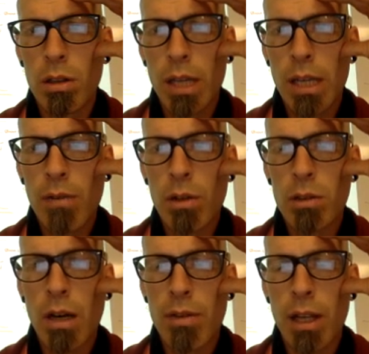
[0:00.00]
inverse
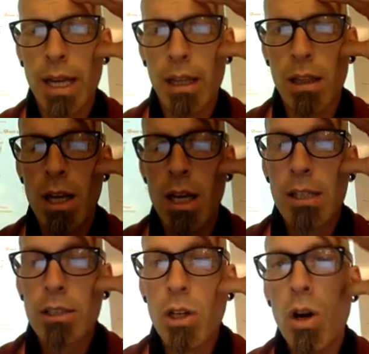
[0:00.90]
of the length.
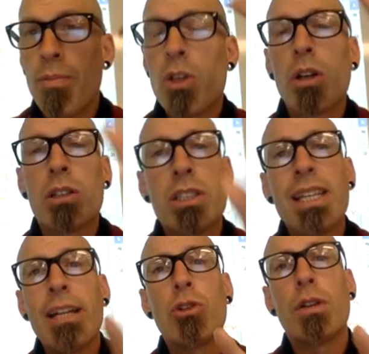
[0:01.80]
So you could say
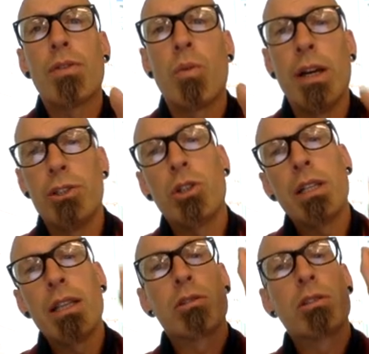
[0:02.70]
that two different ways. You
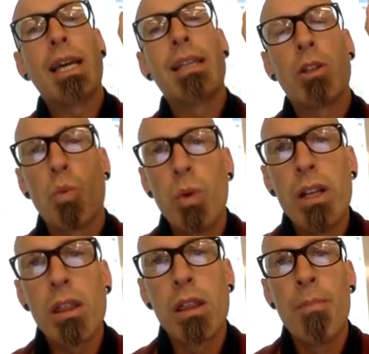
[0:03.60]
can either say that the
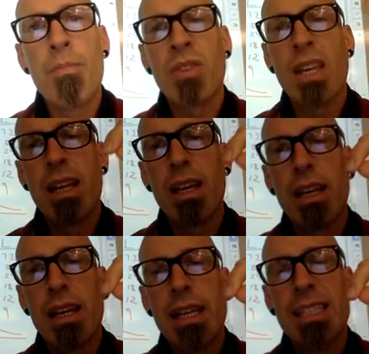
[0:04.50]
width
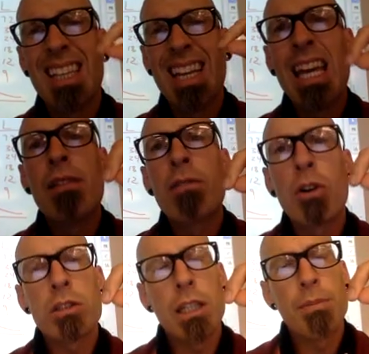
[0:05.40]
is
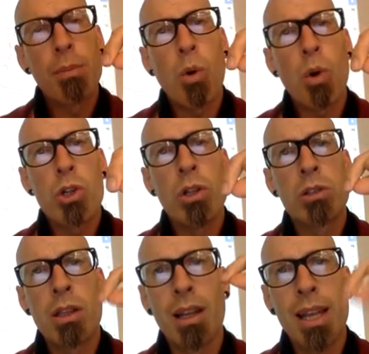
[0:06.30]
inversely proportional
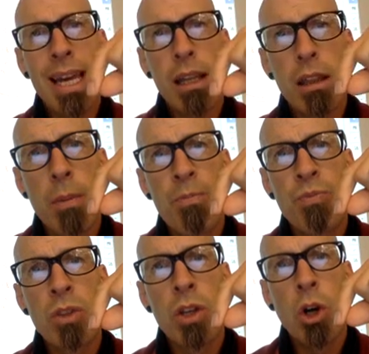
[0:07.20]
to the length,
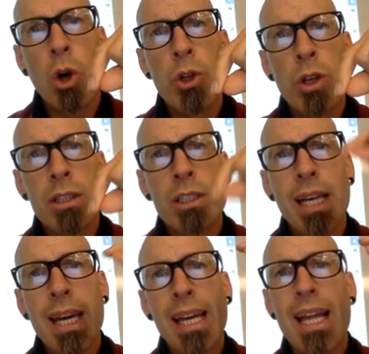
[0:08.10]
or you can
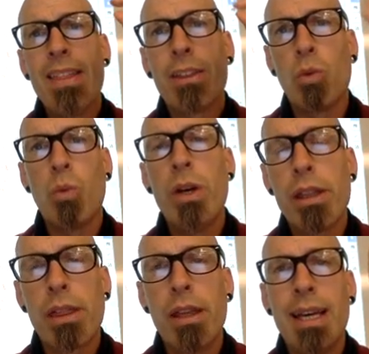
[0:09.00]
say that the
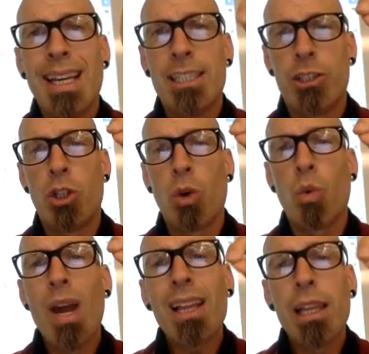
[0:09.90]
width is
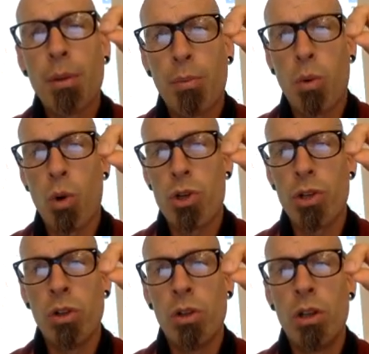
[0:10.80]
directly
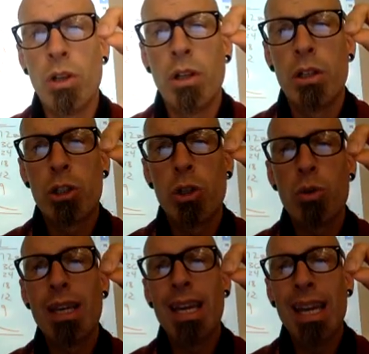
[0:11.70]
proportional to
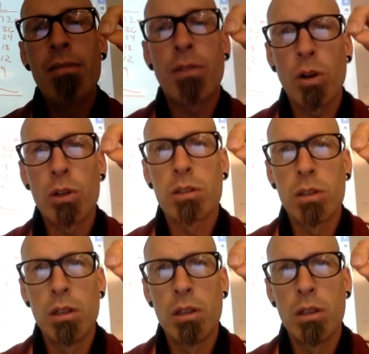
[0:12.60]
the inverse